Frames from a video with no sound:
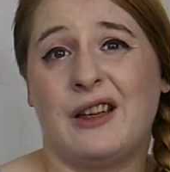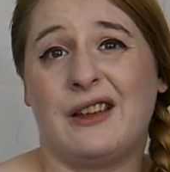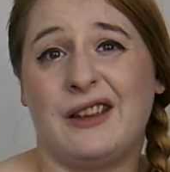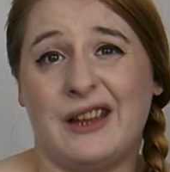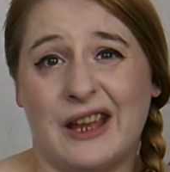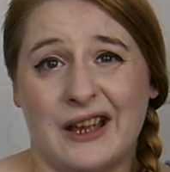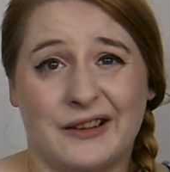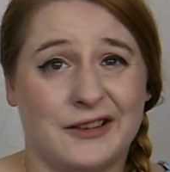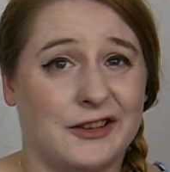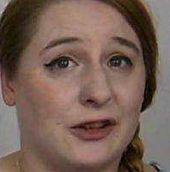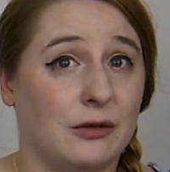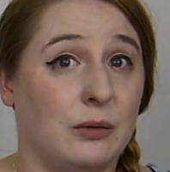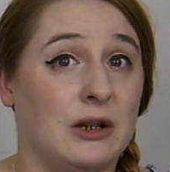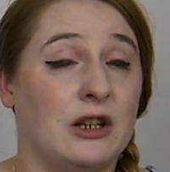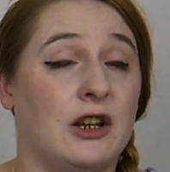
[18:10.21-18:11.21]
Yes,
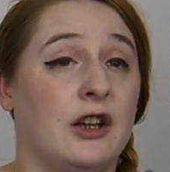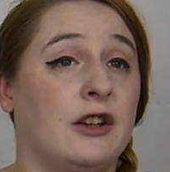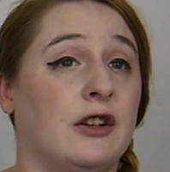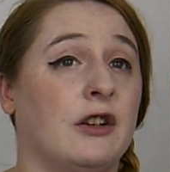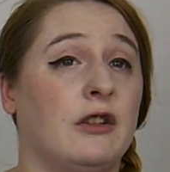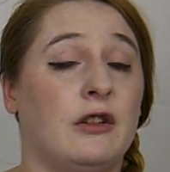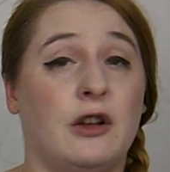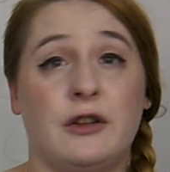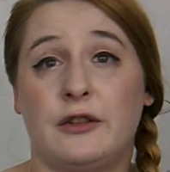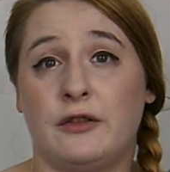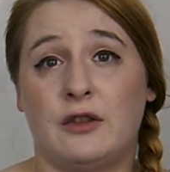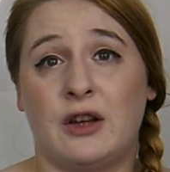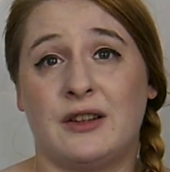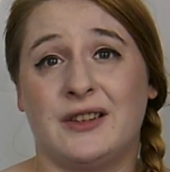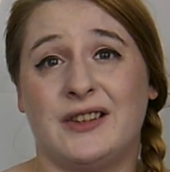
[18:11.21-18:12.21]
so we learned loads of
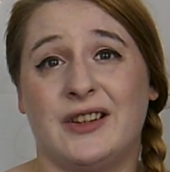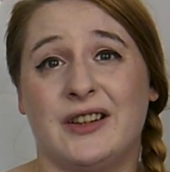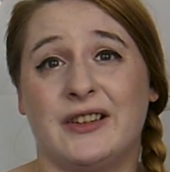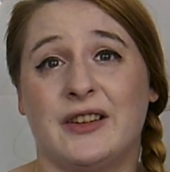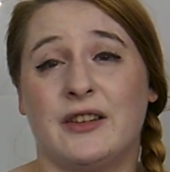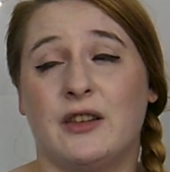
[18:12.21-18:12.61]
dances.